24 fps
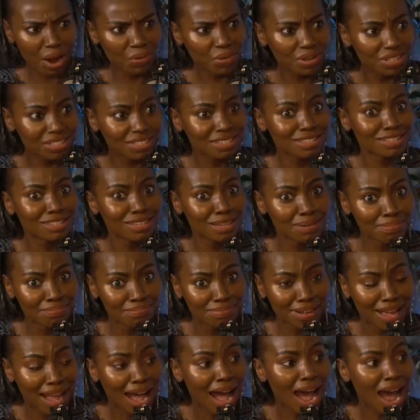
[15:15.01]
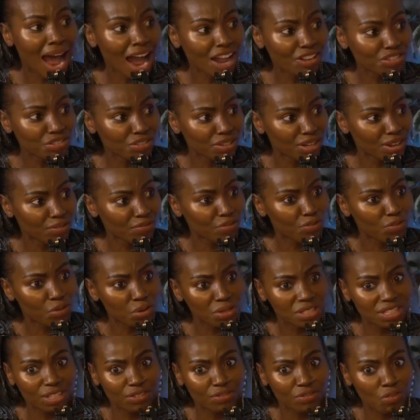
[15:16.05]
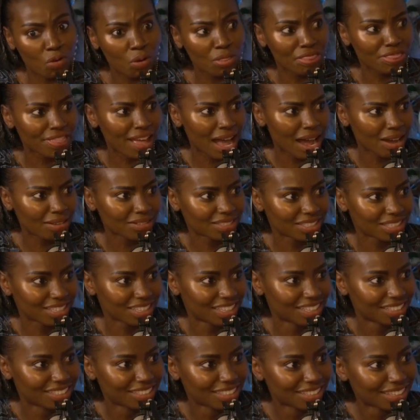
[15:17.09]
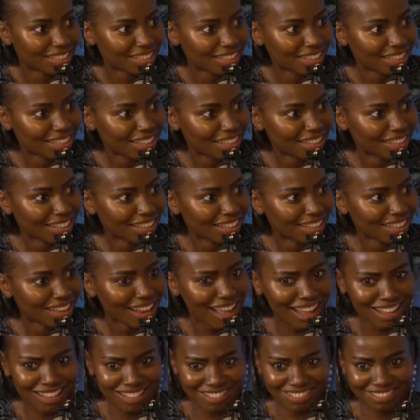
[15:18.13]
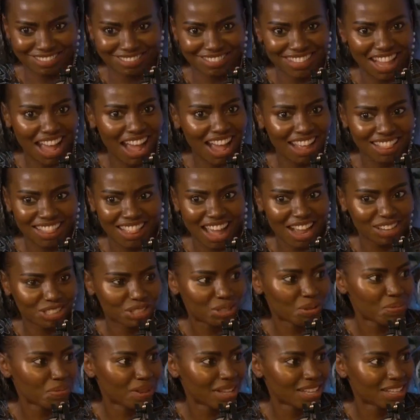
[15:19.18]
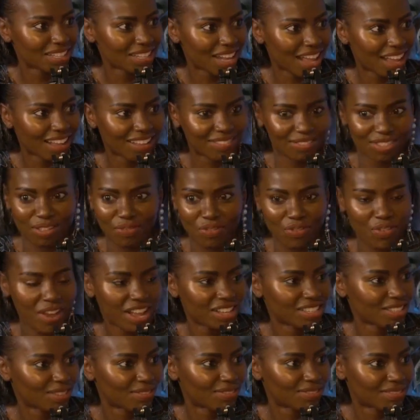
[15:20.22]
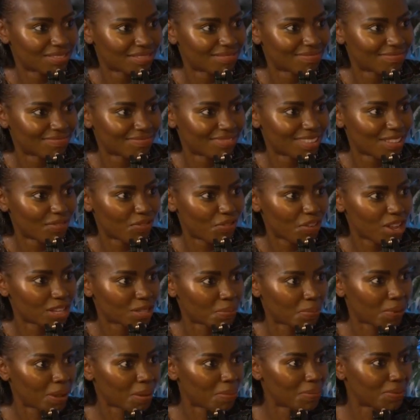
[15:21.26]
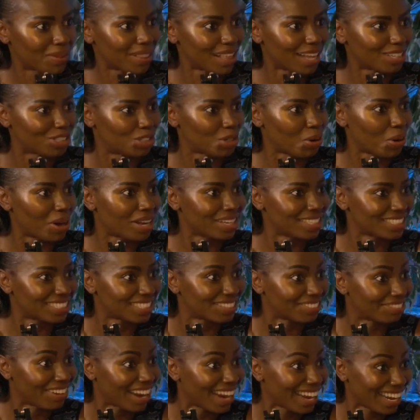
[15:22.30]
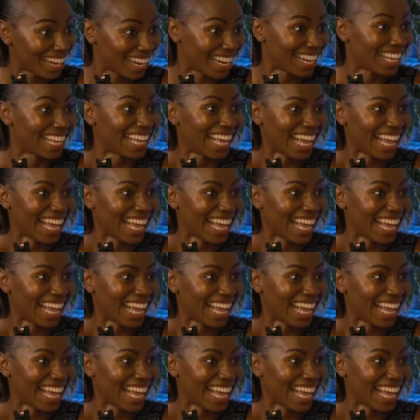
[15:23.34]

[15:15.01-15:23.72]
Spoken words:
I was number 144,000. Like that to me is like the first people that joined it, right?